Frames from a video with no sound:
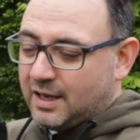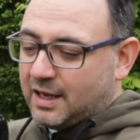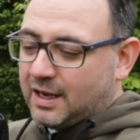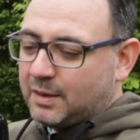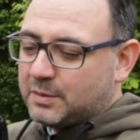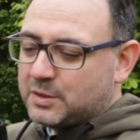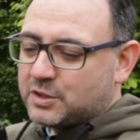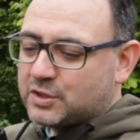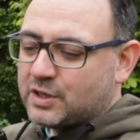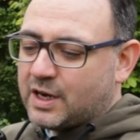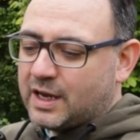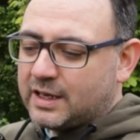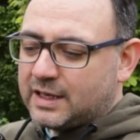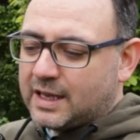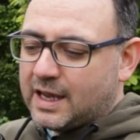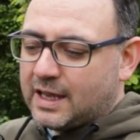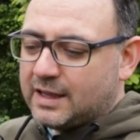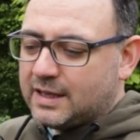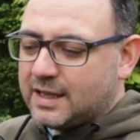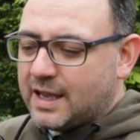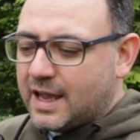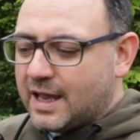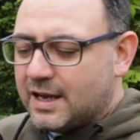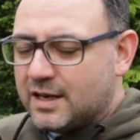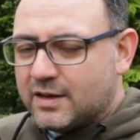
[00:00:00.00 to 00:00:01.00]
I would try and get
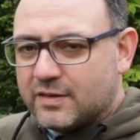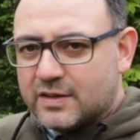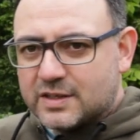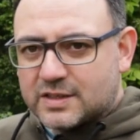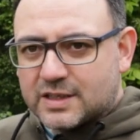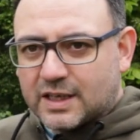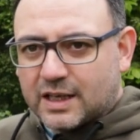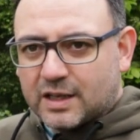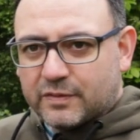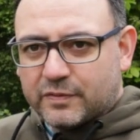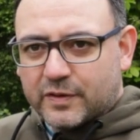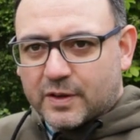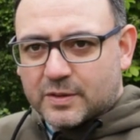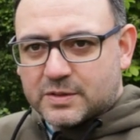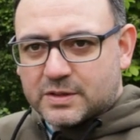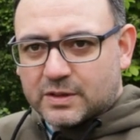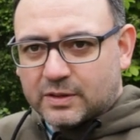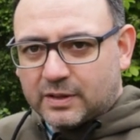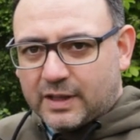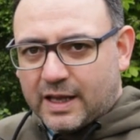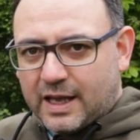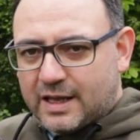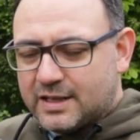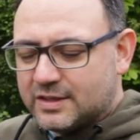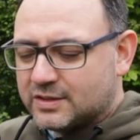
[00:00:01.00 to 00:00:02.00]
the end of the
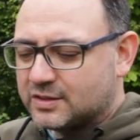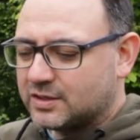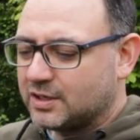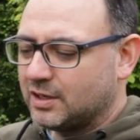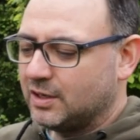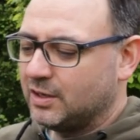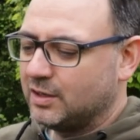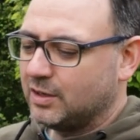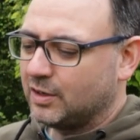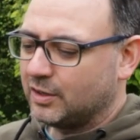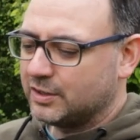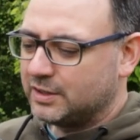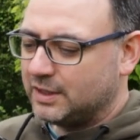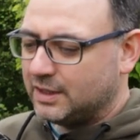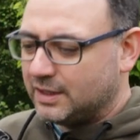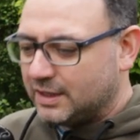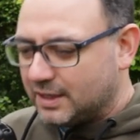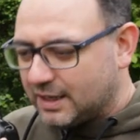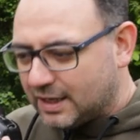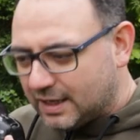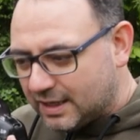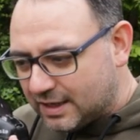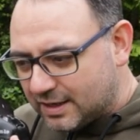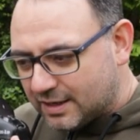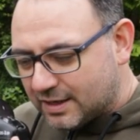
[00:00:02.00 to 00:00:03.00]
telephoto lens on your
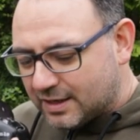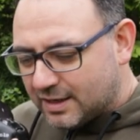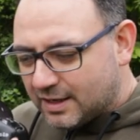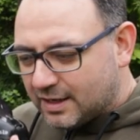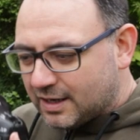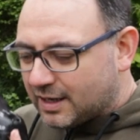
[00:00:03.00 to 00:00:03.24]
knee